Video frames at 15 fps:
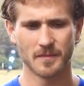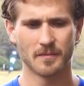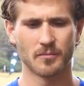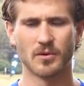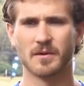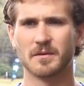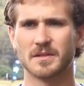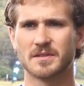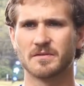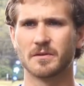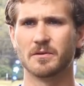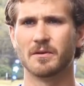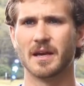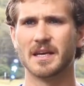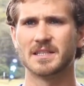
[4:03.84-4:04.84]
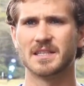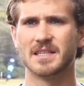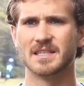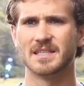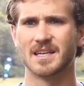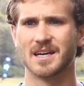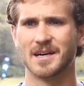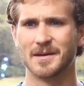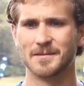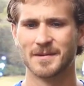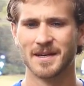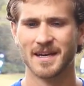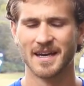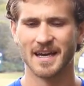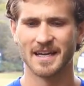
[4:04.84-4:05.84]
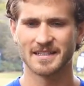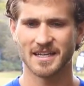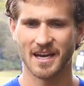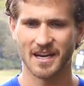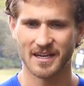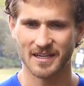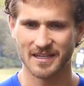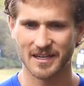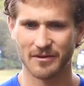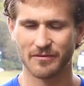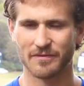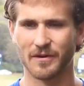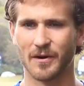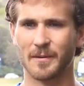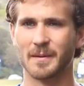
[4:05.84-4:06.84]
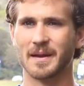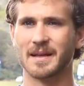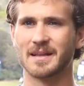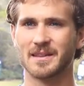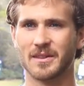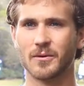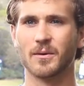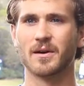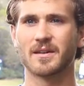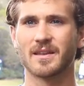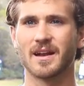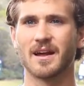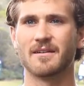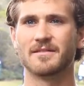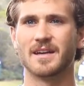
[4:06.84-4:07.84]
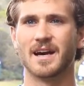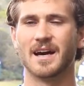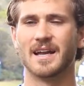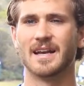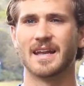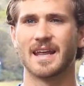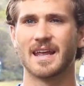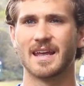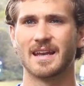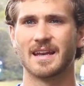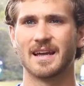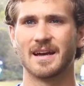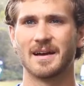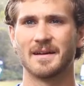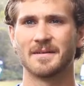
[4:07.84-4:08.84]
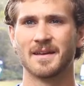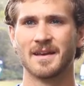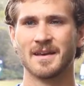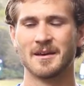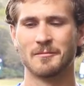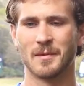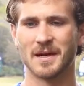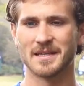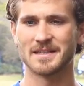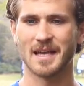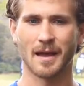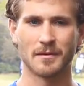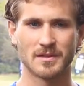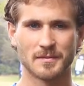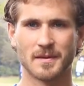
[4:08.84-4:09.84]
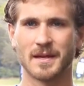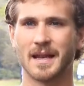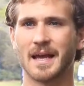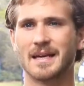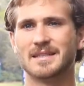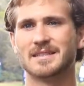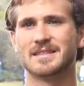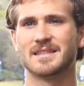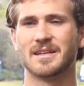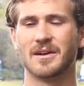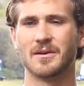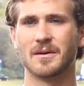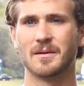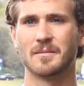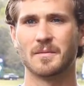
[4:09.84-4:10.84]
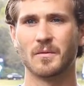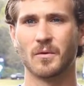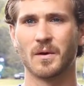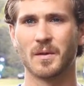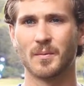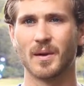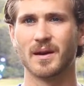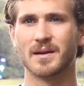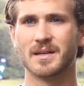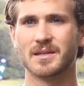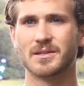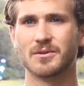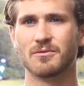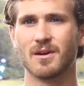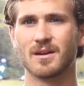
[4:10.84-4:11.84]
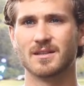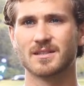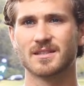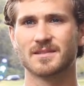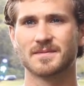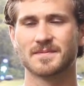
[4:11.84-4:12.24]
previous few races, it's kind of confirming the work that I've done and my establishment as one of the better D2 runners.